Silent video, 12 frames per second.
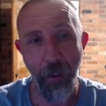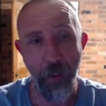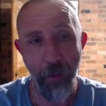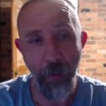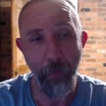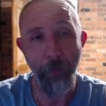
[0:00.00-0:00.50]

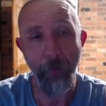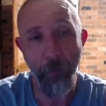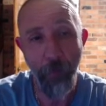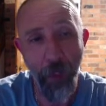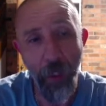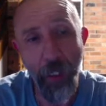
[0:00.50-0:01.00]
Yep.
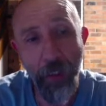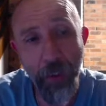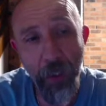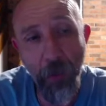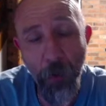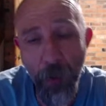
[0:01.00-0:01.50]

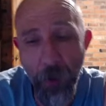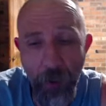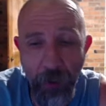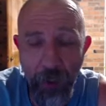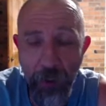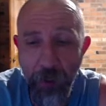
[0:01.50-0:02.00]
It's one of those things.